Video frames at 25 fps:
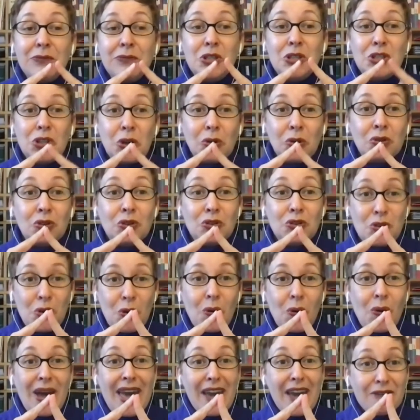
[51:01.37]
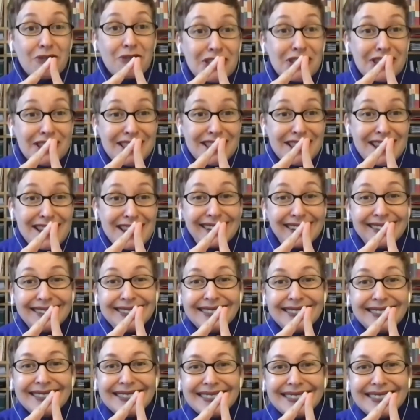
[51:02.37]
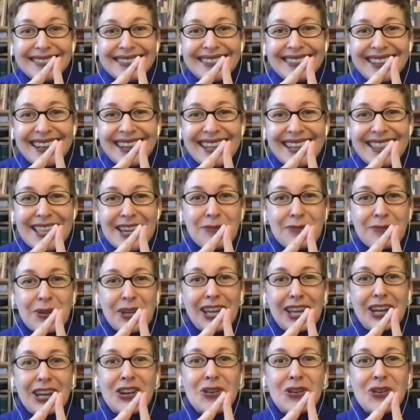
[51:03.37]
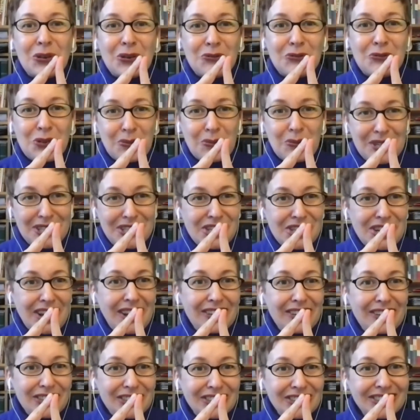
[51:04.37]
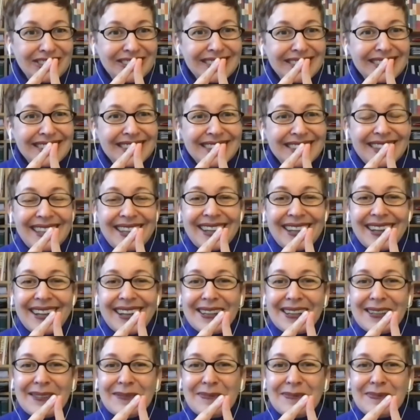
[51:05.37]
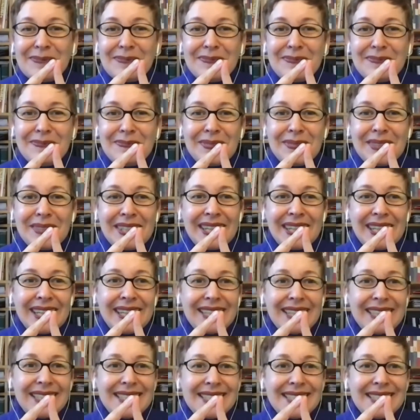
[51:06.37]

don't know everything and that we can learn from each other? That